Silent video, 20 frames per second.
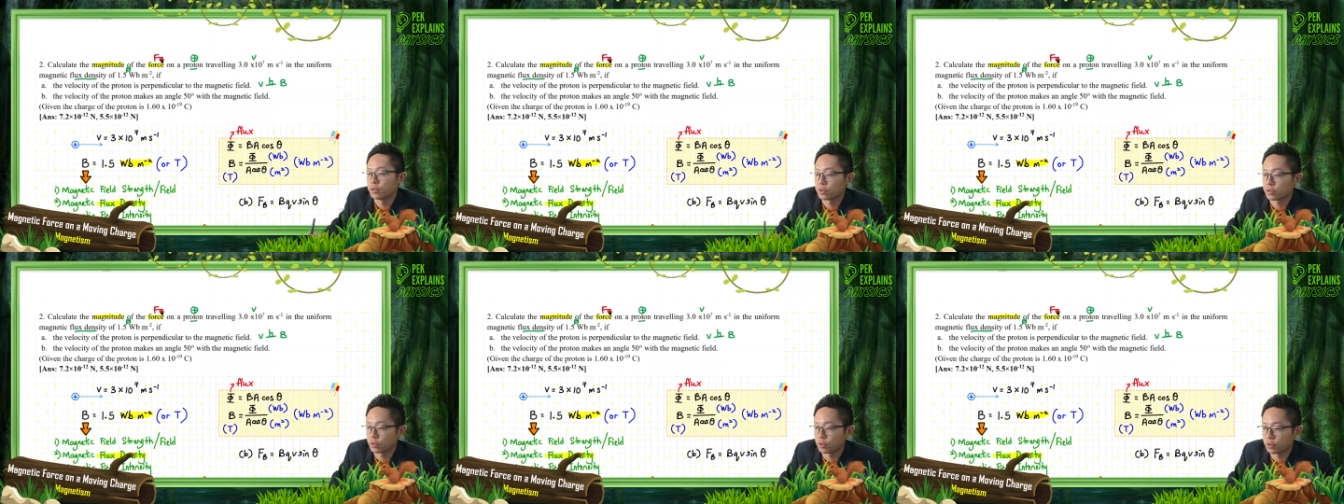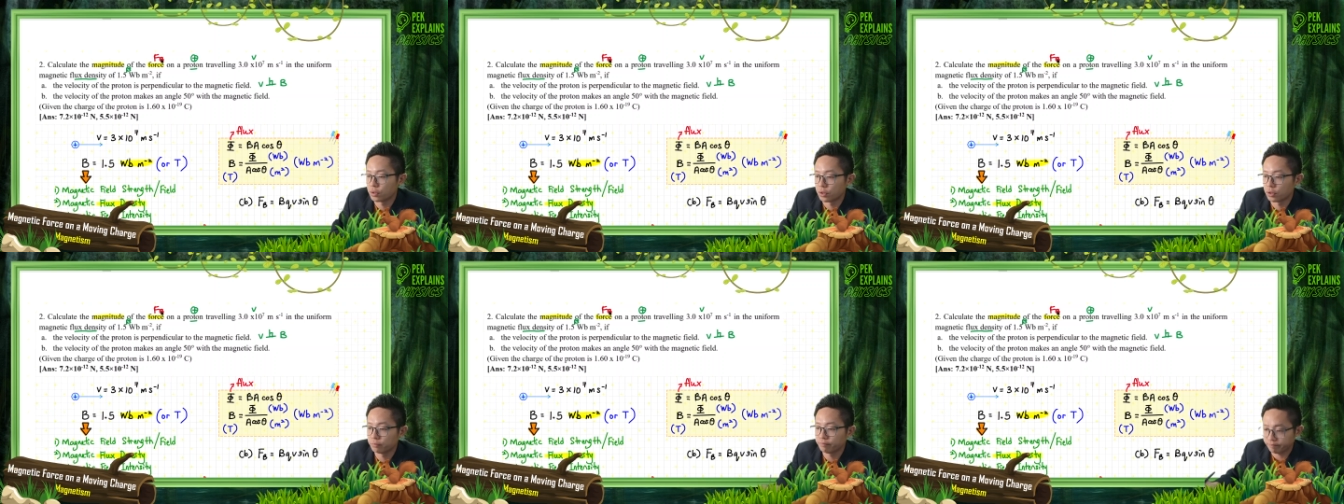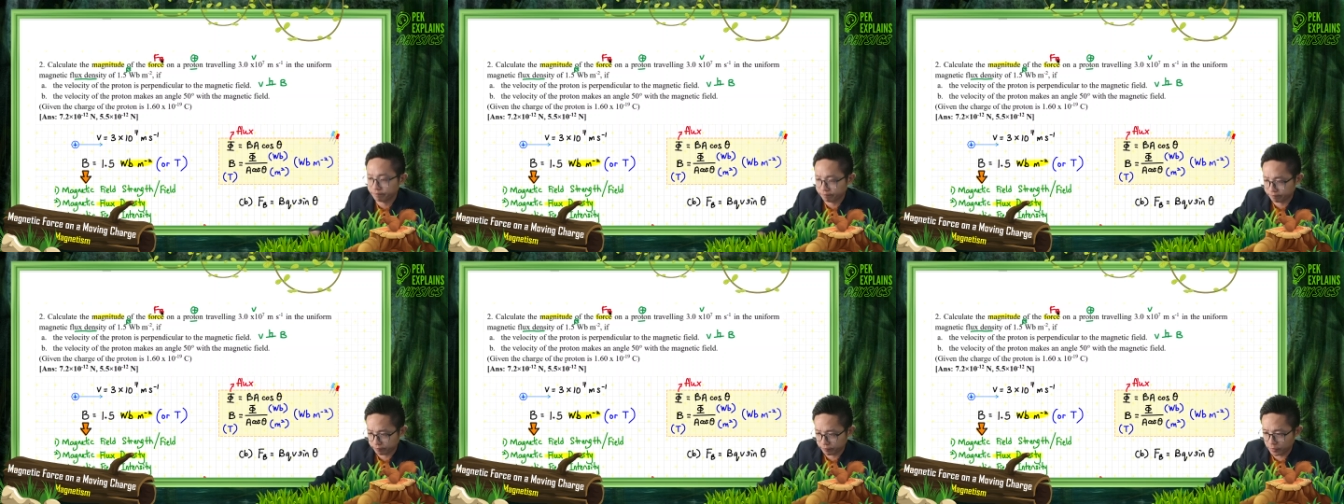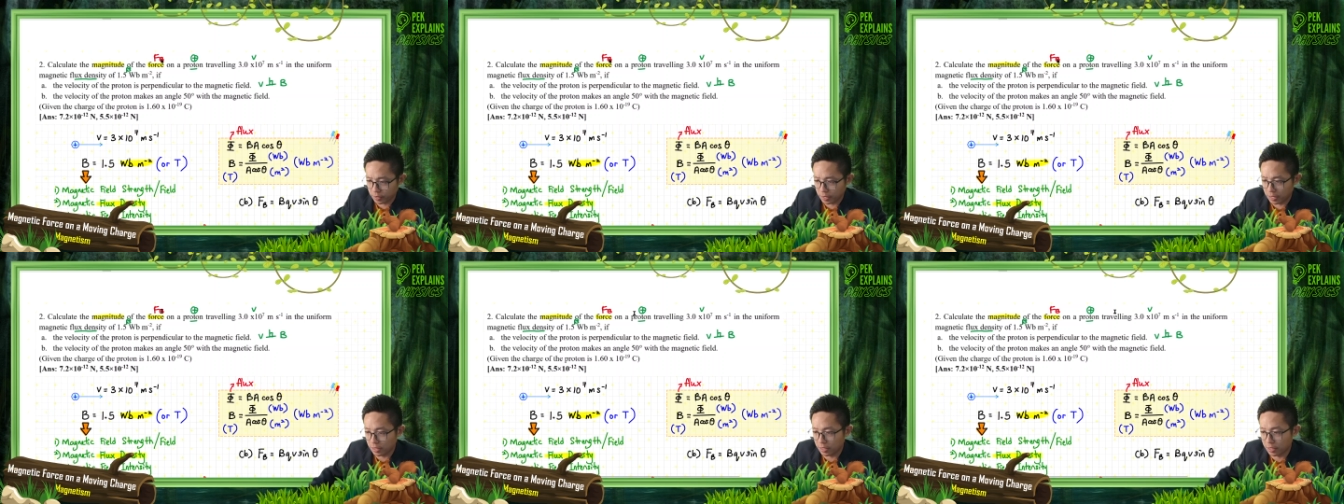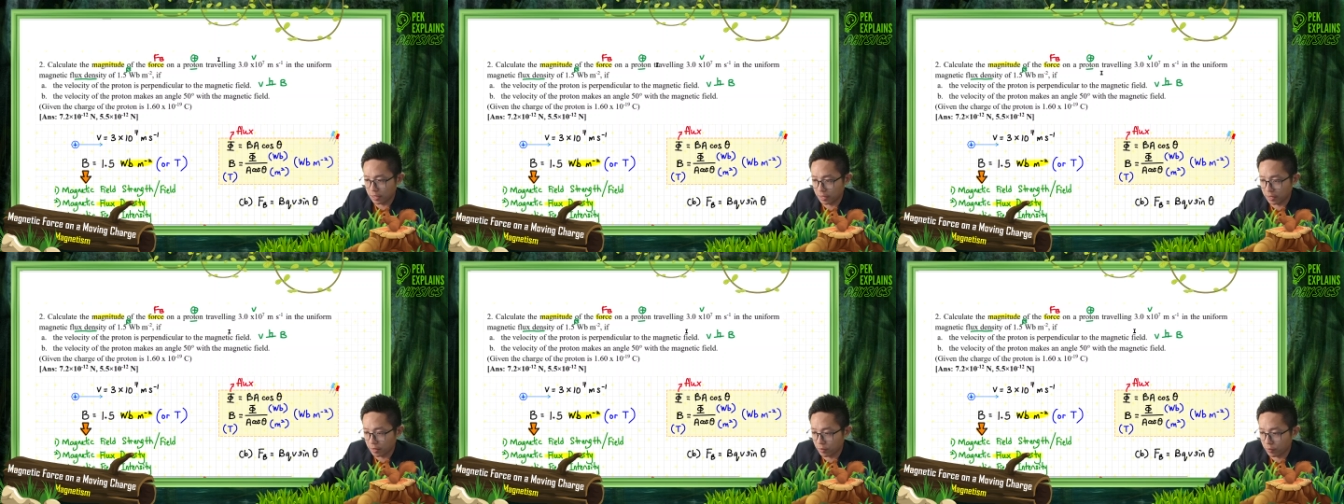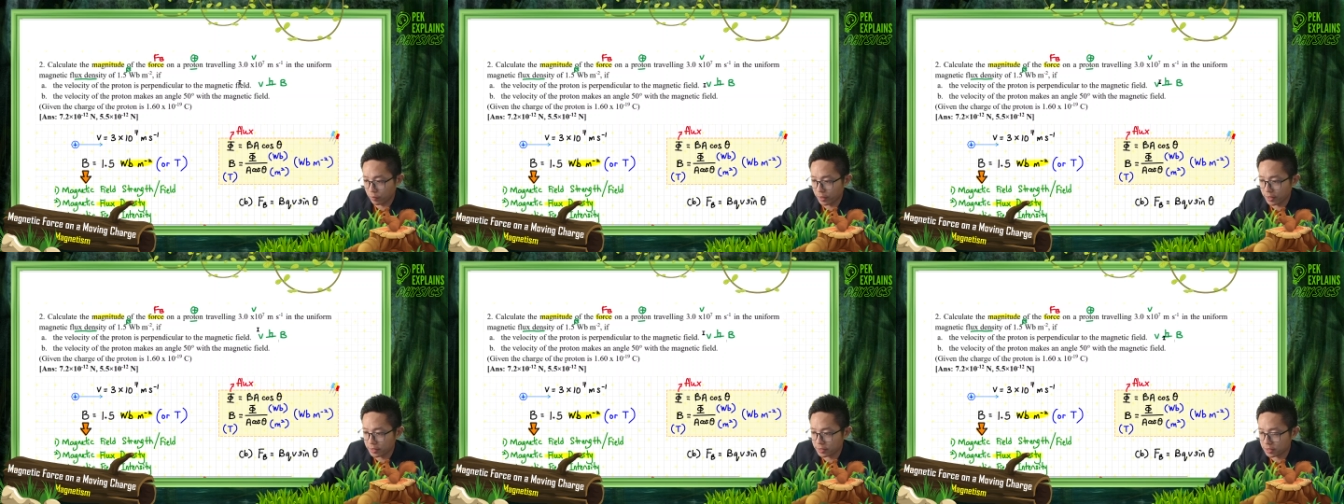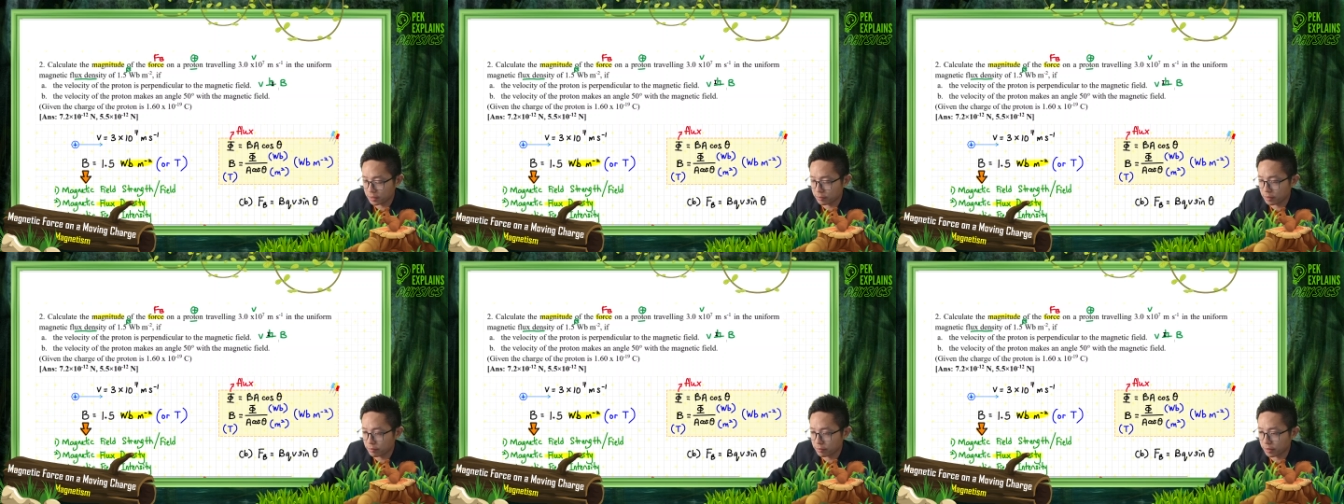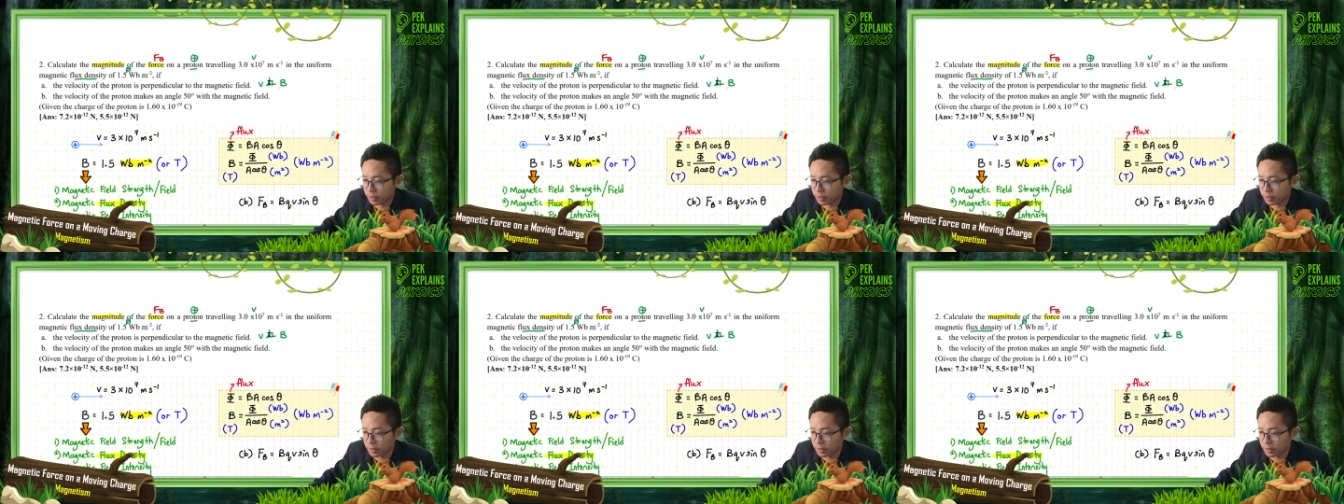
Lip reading: So what does it mean